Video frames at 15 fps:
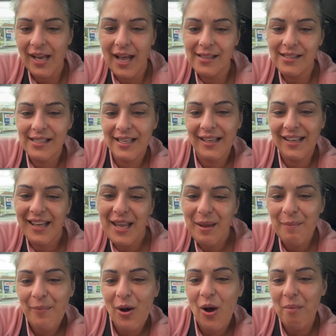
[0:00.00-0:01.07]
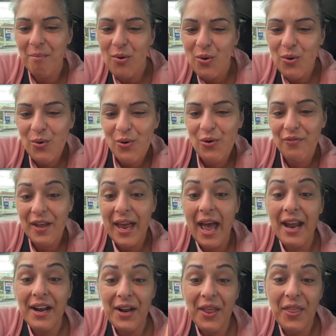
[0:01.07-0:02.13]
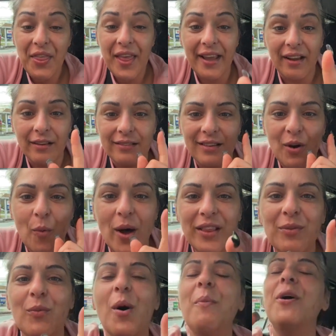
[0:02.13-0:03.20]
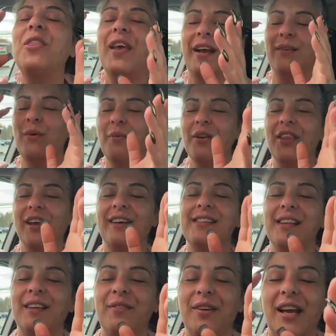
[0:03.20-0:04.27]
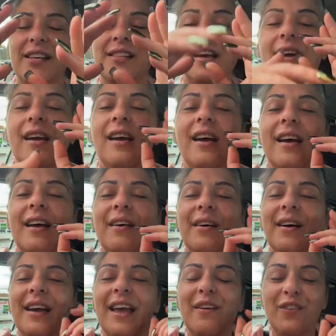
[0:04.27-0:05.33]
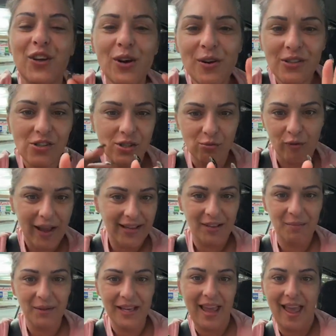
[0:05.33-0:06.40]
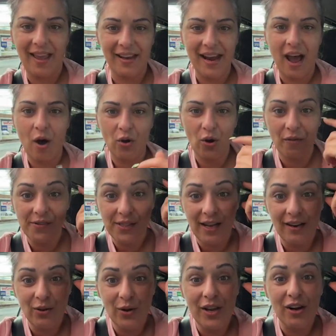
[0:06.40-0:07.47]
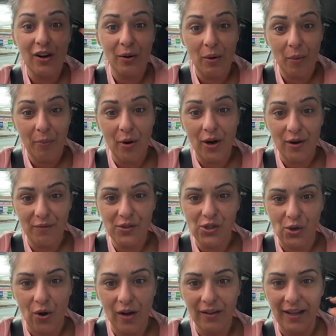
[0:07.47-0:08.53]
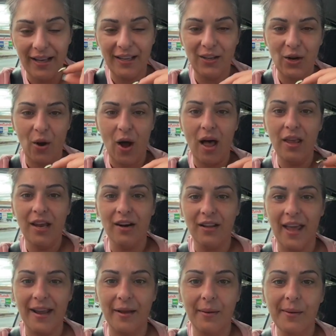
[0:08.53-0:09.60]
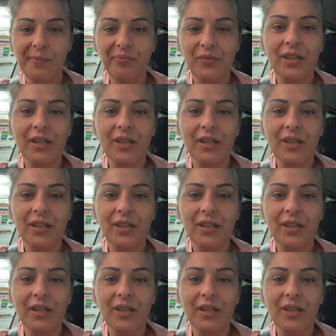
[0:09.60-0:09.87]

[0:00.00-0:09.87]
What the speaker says: Got to keep on moving. And another thing. One more thing because I love you guys. If you're just randomly hanging out and all of a sudden you hear a part of a song, like, you know, I'll hear like